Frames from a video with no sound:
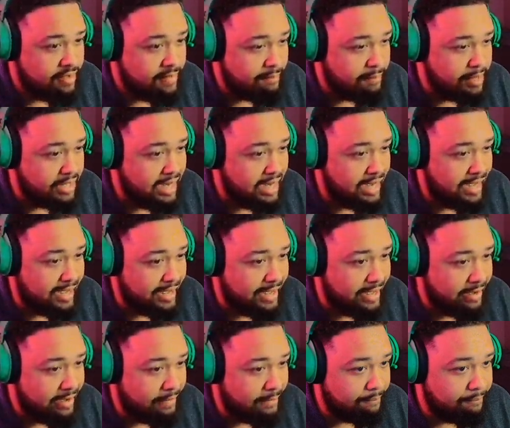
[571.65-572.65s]
But I
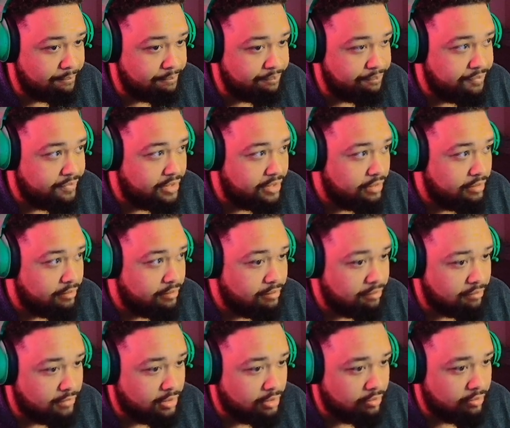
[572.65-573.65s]
am
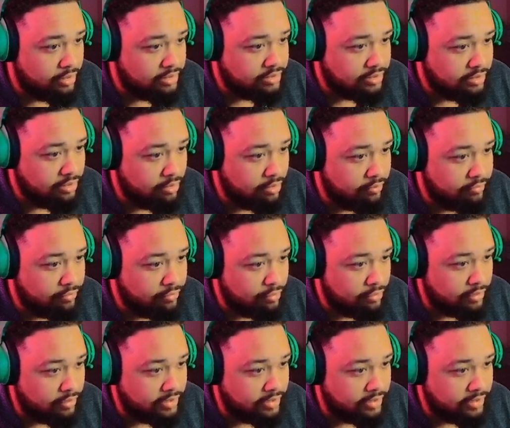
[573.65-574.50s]
going to go for the